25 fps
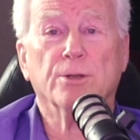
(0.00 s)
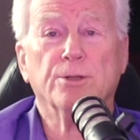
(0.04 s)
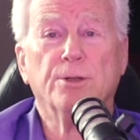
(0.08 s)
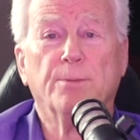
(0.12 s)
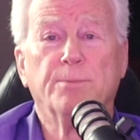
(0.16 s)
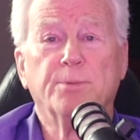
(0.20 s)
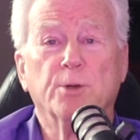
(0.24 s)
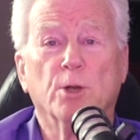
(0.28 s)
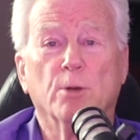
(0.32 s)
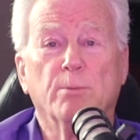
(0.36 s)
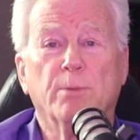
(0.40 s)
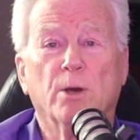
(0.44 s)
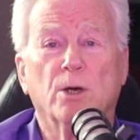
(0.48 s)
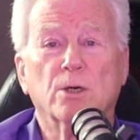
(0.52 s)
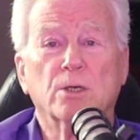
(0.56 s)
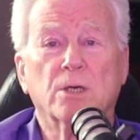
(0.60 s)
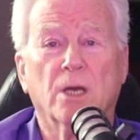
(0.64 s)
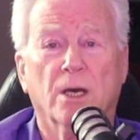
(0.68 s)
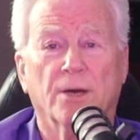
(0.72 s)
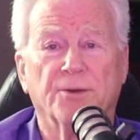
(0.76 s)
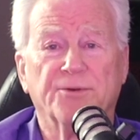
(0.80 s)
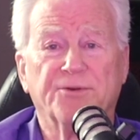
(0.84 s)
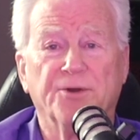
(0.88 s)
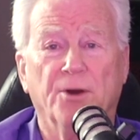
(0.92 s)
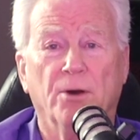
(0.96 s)
the pure bel
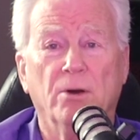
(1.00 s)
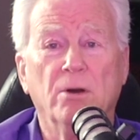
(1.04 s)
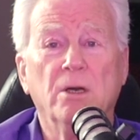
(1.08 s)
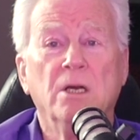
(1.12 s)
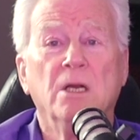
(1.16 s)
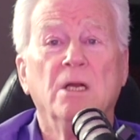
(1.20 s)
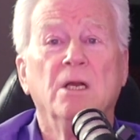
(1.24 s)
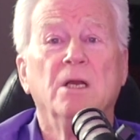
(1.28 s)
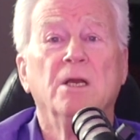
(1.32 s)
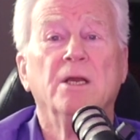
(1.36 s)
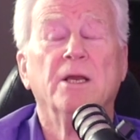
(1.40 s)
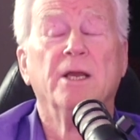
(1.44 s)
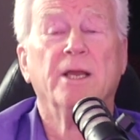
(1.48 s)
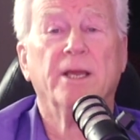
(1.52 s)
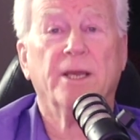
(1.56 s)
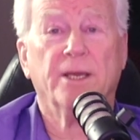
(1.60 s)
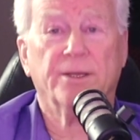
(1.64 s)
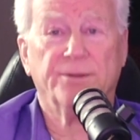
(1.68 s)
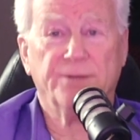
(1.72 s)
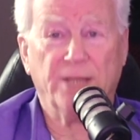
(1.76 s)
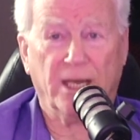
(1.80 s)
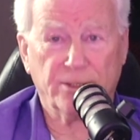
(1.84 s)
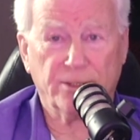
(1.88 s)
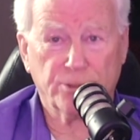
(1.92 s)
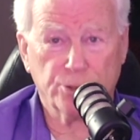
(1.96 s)
canto
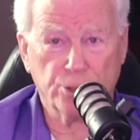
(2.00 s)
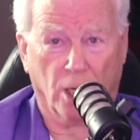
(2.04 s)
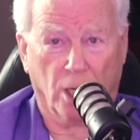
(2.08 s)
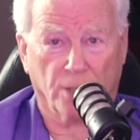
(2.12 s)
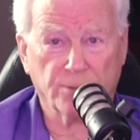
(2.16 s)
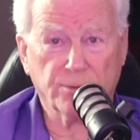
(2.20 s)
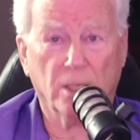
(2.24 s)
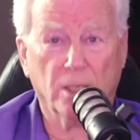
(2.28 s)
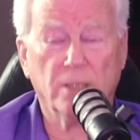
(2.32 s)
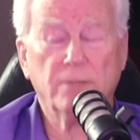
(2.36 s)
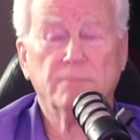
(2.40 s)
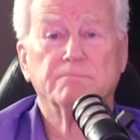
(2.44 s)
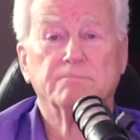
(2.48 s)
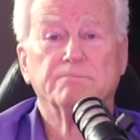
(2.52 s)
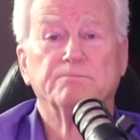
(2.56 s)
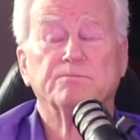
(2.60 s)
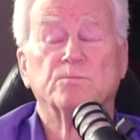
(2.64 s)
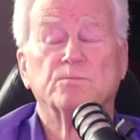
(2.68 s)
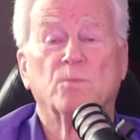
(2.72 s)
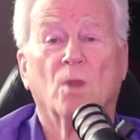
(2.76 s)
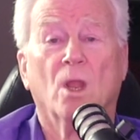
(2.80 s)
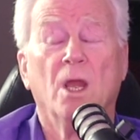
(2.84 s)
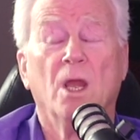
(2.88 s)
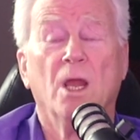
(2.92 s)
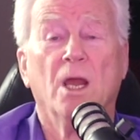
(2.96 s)
in that genre.
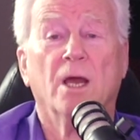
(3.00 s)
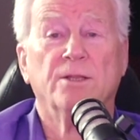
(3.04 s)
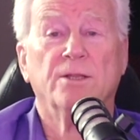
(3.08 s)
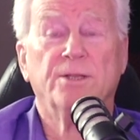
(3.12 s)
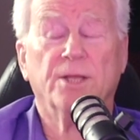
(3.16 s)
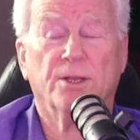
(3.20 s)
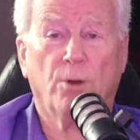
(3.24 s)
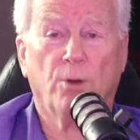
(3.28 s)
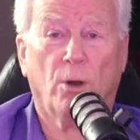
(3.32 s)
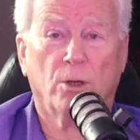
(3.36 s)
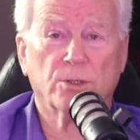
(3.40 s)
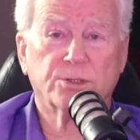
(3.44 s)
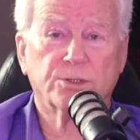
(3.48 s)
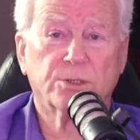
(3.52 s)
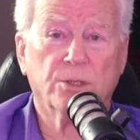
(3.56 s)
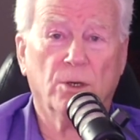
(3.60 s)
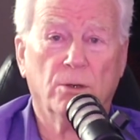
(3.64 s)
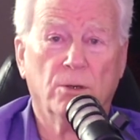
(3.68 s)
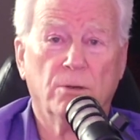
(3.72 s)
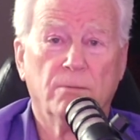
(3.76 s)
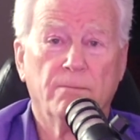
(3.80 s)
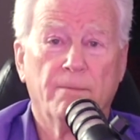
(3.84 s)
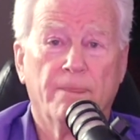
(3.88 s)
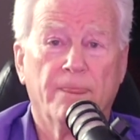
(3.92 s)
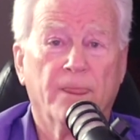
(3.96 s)
Then
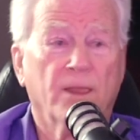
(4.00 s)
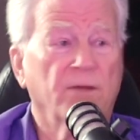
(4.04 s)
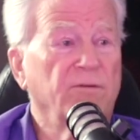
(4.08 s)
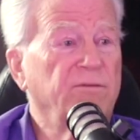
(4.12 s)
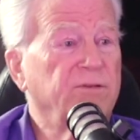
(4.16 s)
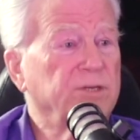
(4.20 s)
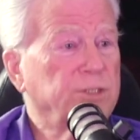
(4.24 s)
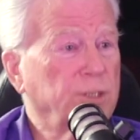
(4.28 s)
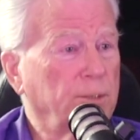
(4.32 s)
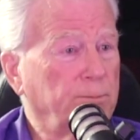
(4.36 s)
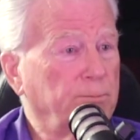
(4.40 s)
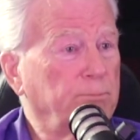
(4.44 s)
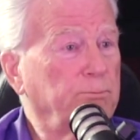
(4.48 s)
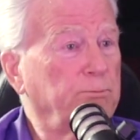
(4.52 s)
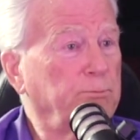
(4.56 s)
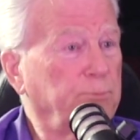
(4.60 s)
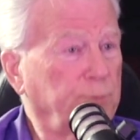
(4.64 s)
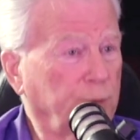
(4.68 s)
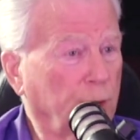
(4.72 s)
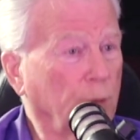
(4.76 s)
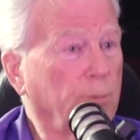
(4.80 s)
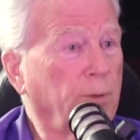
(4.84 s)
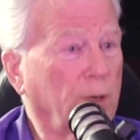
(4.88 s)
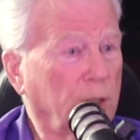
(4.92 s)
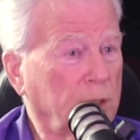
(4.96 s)
also visit
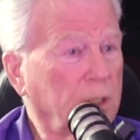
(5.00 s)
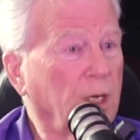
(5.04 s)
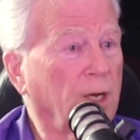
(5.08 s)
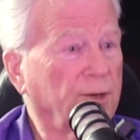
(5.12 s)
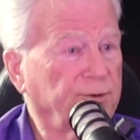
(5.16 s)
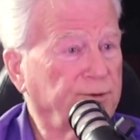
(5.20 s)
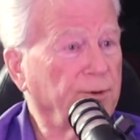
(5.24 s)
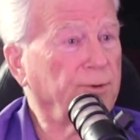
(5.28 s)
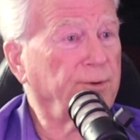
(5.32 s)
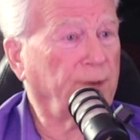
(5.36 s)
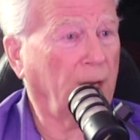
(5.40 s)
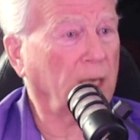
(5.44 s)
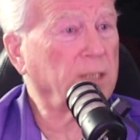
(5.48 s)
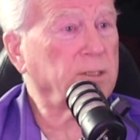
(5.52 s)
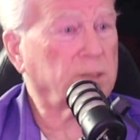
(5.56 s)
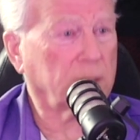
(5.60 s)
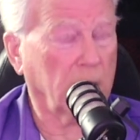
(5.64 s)
pure belle canto dot